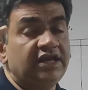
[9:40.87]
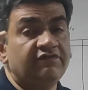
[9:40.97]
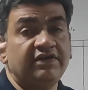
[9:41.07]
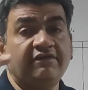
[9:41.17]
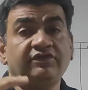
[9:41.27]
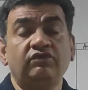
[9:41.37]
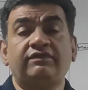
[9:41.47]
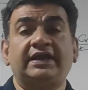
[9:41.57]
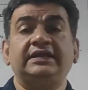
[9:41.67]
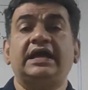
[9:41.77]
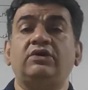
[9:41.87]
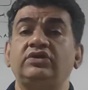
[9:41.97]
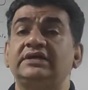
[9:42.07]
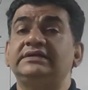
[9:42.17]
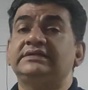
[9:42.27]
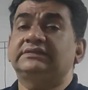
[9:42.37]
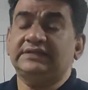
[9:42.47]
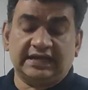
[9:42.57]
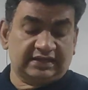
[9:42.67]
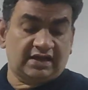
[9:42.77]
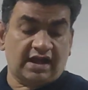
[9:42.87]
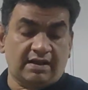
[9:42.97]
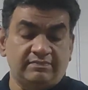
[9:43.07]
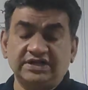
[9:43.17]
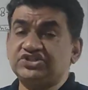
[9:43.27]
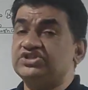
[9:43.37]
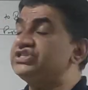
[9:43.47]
we have to find out that how much